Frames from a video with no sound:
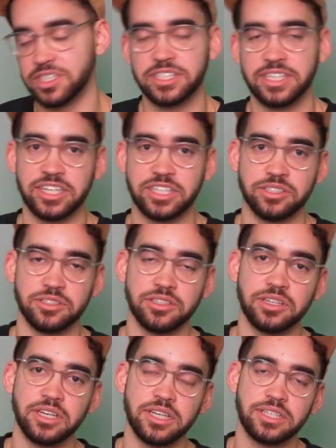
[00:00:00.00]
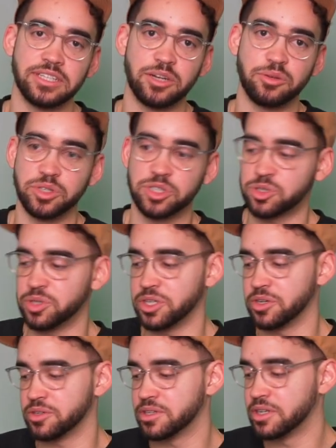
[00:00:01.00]
detection that was
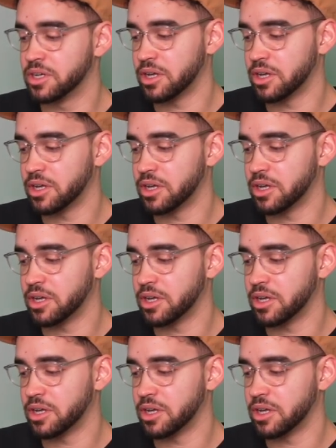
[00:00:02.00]
triggered